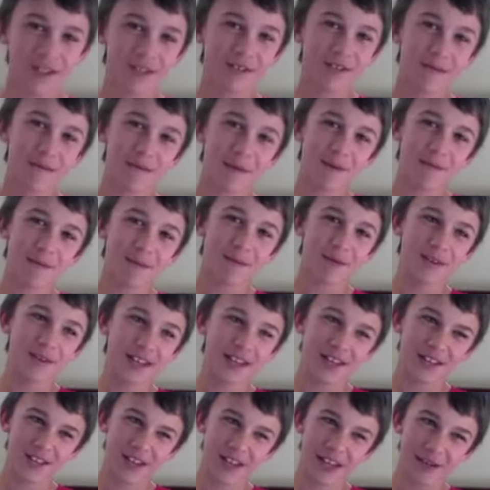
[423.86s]
remember that
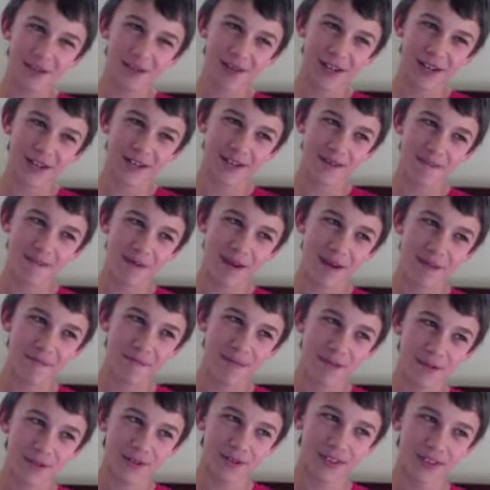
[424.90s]
she went to my
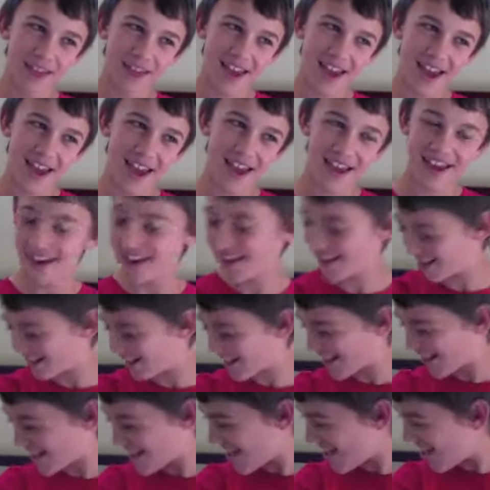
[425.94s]
birthday.
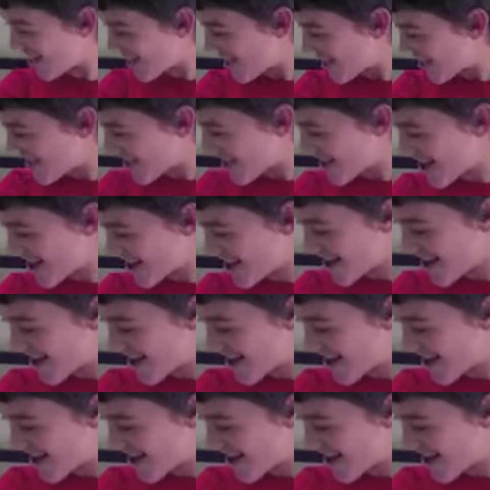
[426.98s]
Uh,